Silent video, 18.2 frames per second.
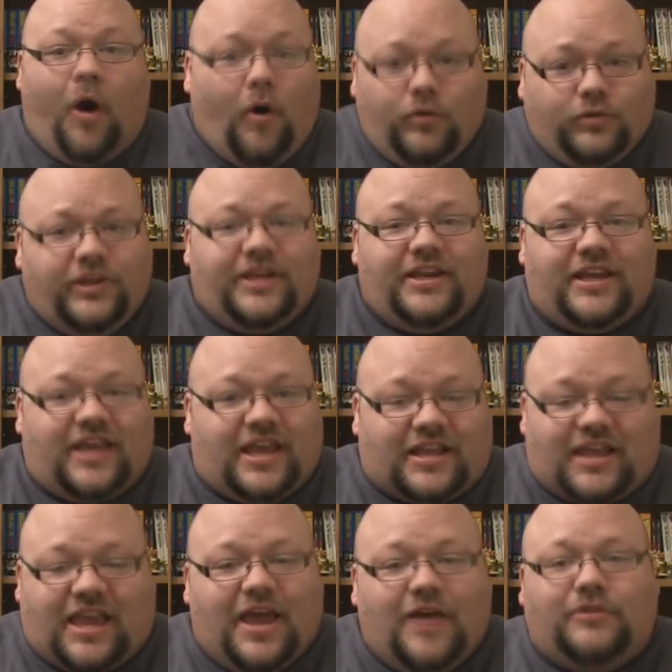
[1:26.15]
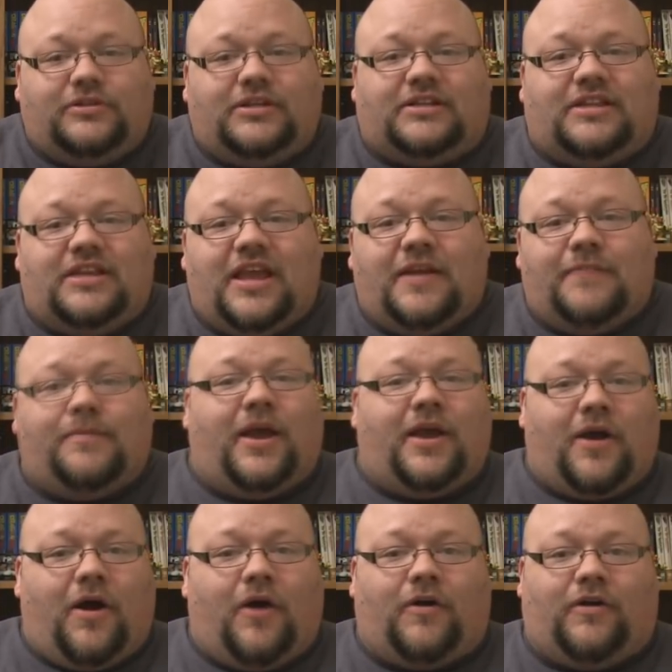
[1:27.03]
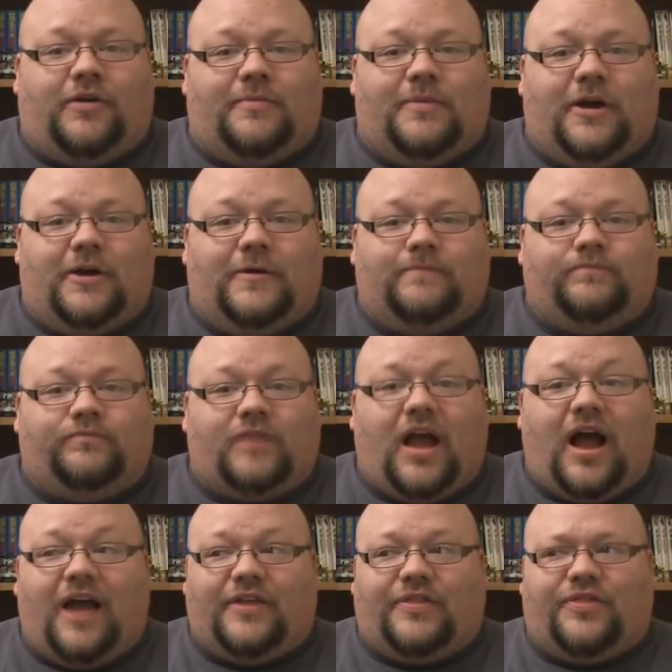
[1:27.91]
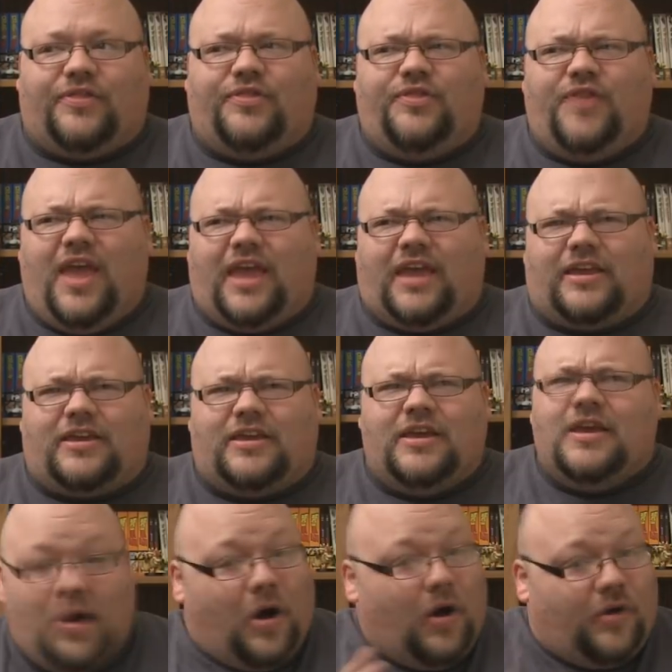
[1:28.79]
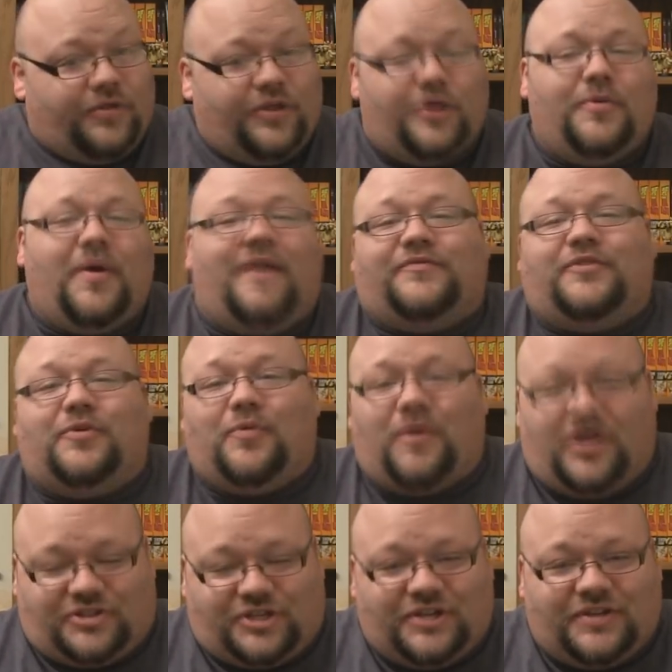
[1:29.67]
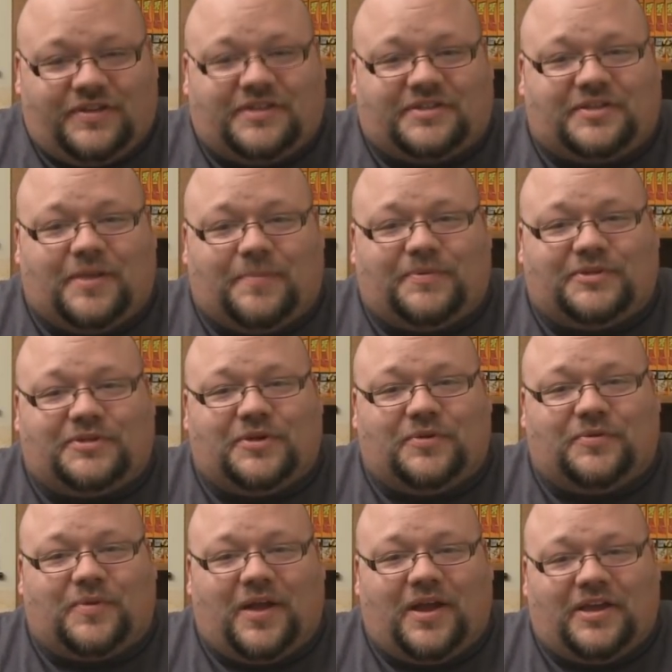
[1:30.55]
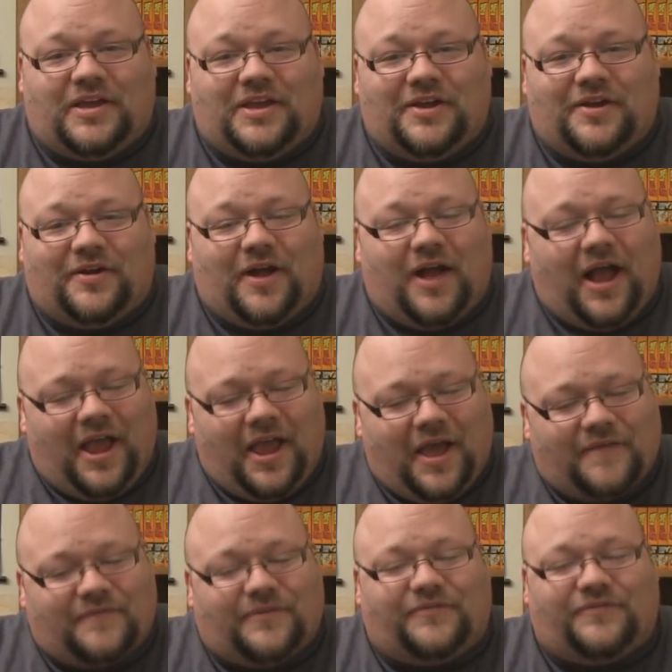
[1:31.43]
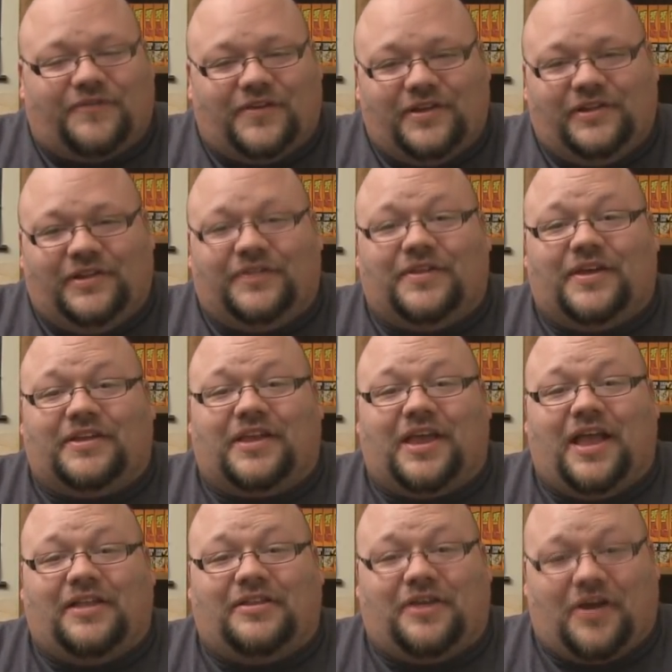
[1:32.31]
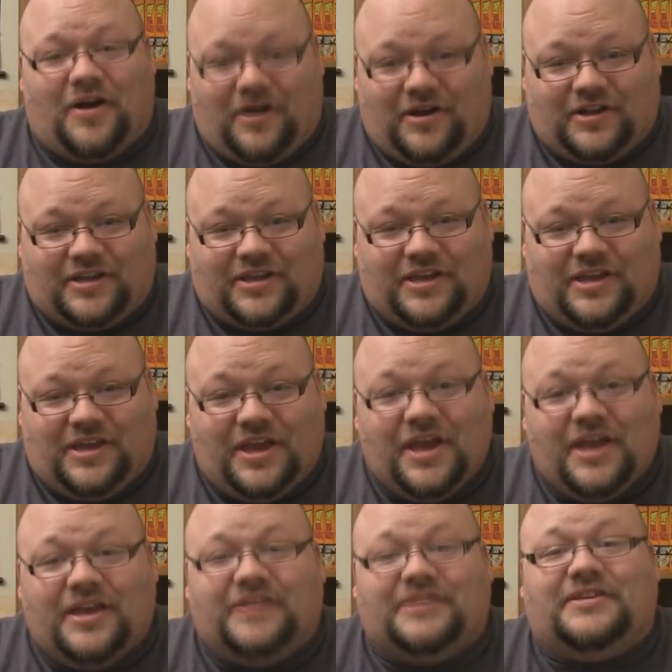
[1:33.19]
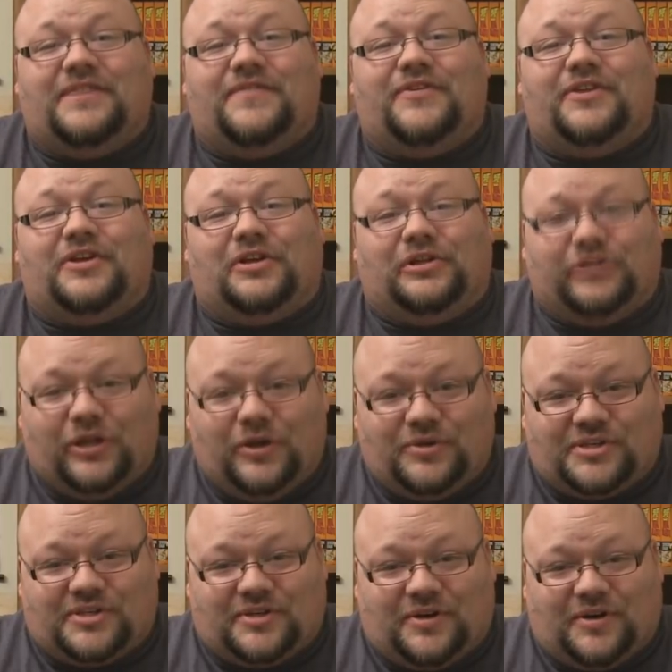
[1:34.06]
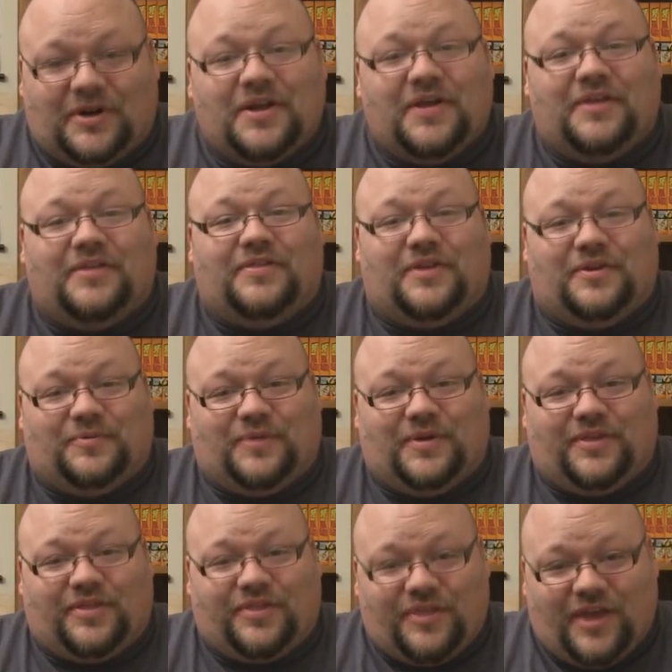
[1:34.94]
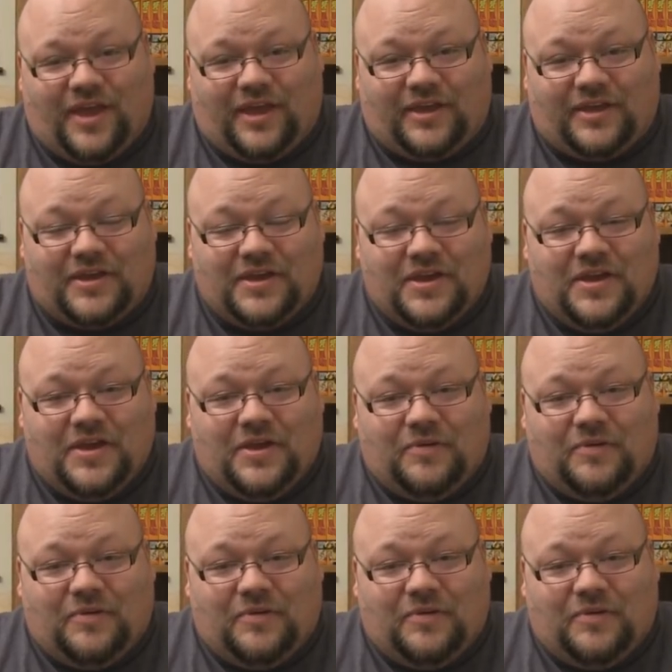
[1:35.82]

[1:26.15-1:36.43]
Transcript: only to get killed at the end by Arima, I think. Although after watching this episode right here, I have a feeling that Ken Kaneki is even closer than we think.